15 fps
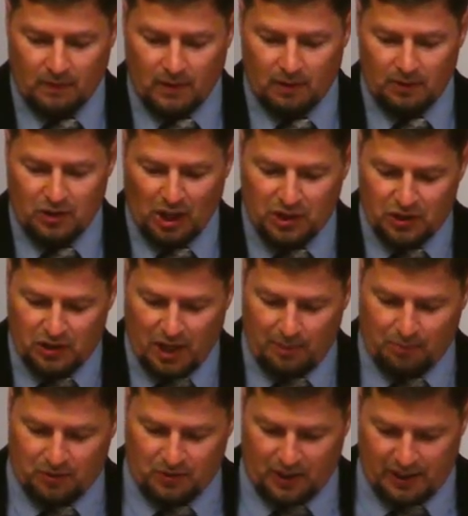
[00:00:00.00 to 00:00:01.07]
Judges
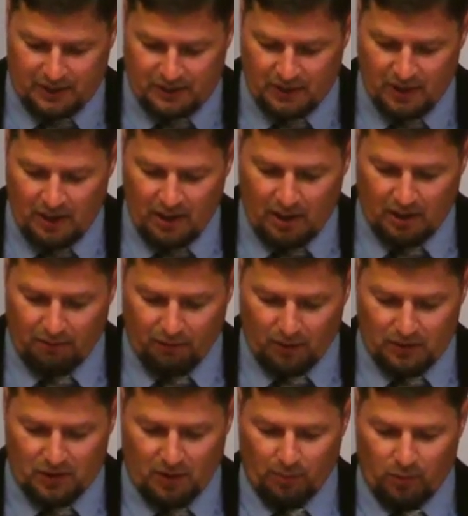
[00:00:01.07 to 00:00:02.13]
chapter 6 and
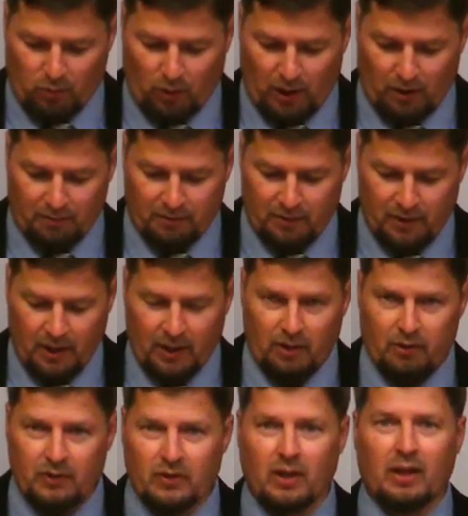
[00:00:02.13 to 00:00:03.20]
verse number 12. You're
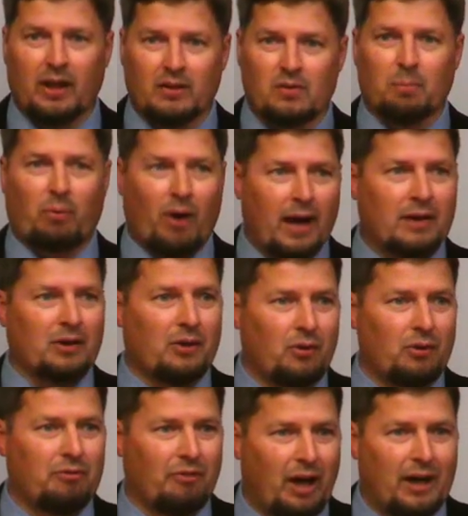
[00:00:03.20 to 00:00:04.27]
just going to get some practical
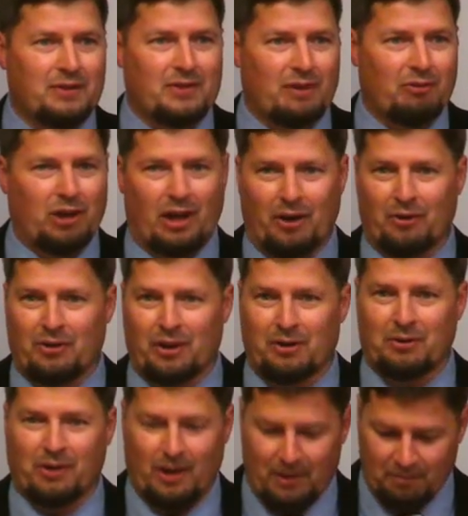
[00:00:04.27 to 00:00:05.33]
advice every now and then,
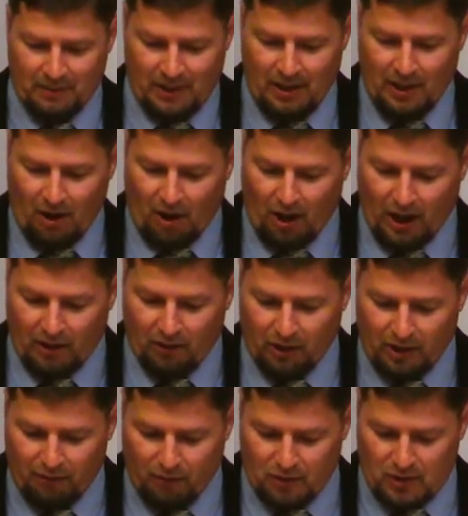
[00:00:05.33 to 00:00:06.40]
okay? All right, look
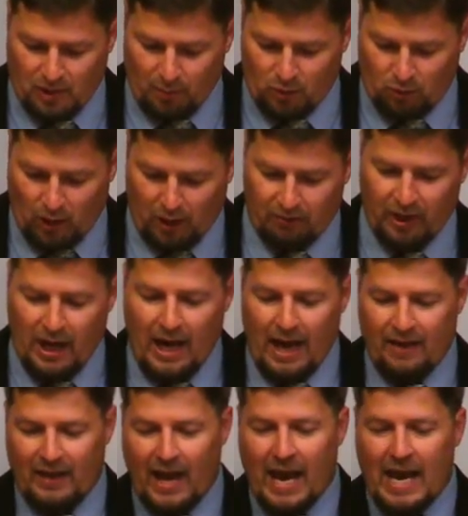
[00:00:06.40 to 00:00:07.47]
at verse number 12.
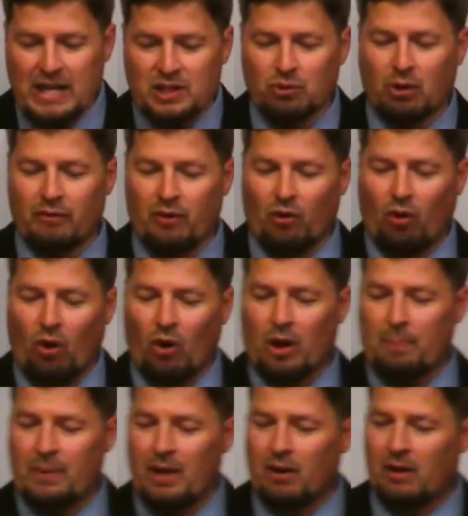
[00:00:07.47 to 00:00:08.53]
And the angel of the Lord
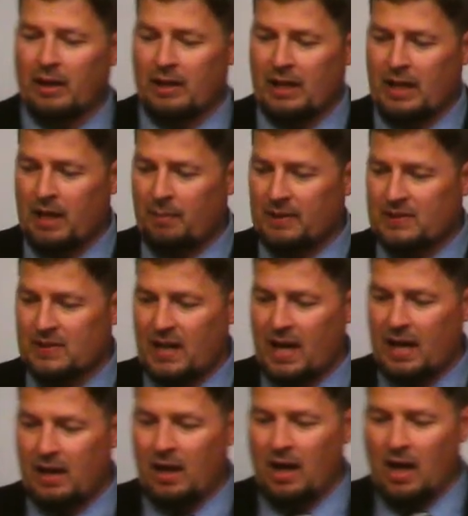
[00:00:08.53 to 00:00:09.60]
appeared unto him and
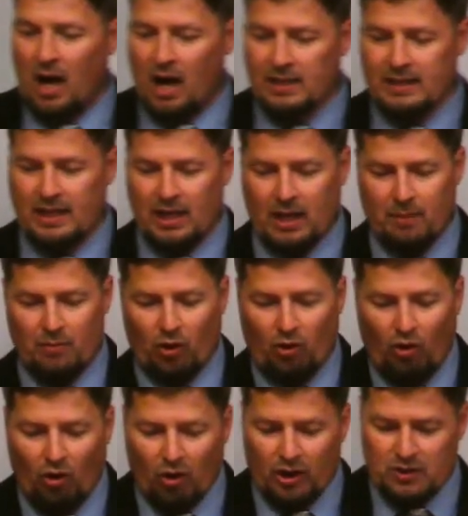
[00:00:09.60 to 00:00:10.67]
said unto him, The
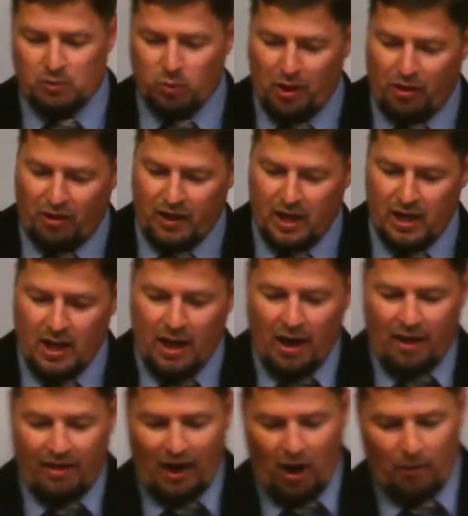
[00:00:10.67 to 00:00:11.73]
Lord is with thee,
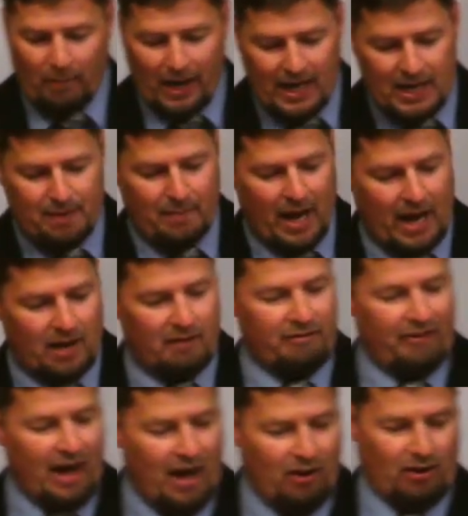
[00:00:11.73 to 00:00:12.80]
thou mighty man of
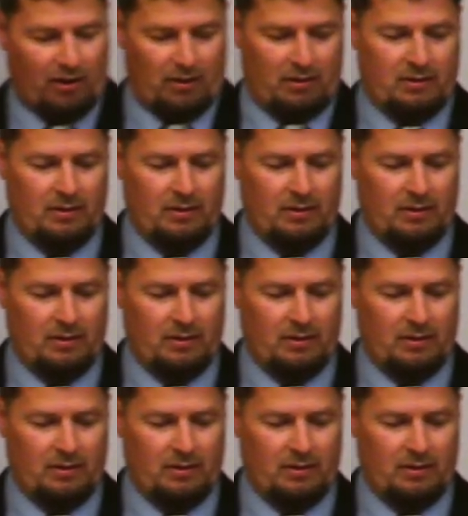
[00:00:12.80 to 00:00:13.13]
valor.